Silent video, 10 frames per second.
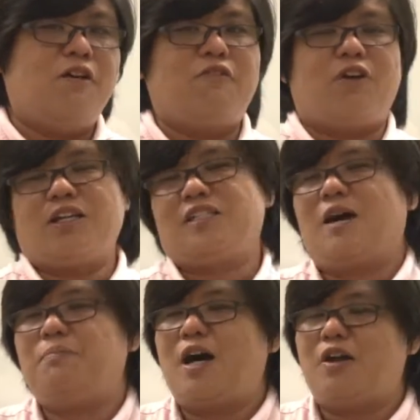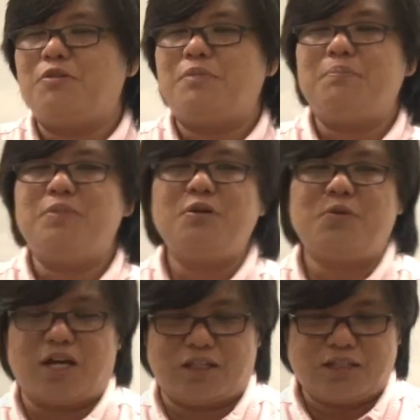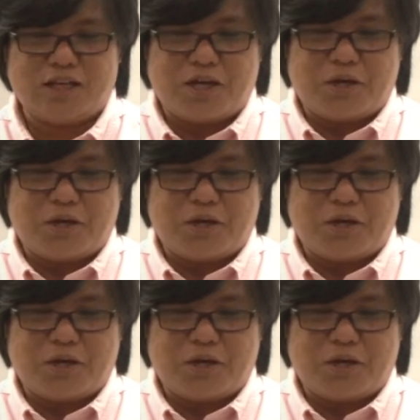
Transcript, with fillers: For example, I remember when